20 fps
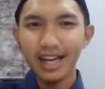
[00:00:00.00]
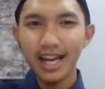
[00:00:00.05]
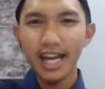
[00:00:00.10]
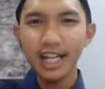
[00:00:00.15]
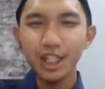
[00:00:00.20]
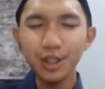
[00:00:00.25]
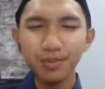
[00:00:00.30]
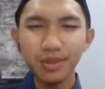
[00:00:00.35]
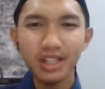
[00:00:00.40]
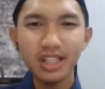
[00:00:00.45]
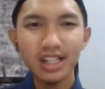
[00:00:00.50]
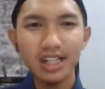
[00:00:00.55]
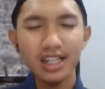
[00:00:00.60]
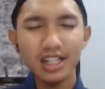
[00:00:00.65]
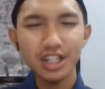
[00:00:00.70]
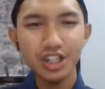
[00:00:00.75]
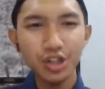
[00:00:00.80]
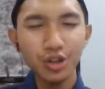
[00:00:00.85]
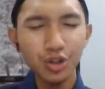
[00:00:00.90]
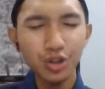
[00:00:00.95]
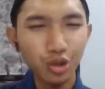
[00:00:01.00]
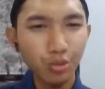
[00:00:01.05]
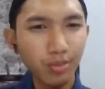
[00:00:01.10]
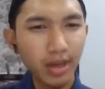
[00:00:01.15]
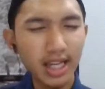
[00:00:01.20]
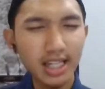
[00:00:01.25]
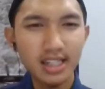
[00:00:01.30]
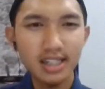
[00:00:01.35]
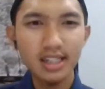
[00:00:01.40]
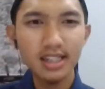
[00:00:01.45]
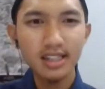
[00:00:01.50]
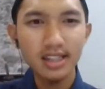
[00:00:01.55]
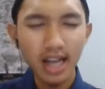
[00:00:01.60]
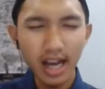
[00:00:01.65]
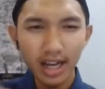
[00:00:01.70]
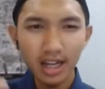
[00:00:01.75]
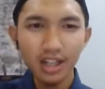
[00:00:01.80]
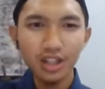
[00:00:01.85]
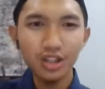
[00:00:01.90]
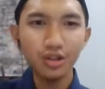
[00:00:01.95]
It's because YouTube is
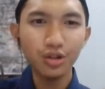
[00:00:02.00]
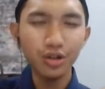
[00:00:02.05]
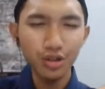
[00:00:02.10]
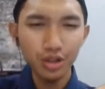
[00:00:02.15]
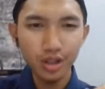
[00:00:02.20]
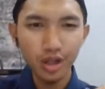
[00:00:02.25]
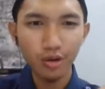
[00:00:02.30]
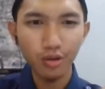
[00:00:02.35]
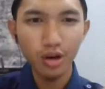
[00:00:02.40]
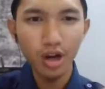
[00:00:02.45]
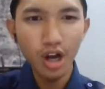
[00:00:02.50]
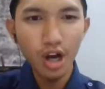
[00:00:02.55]
designed to do so.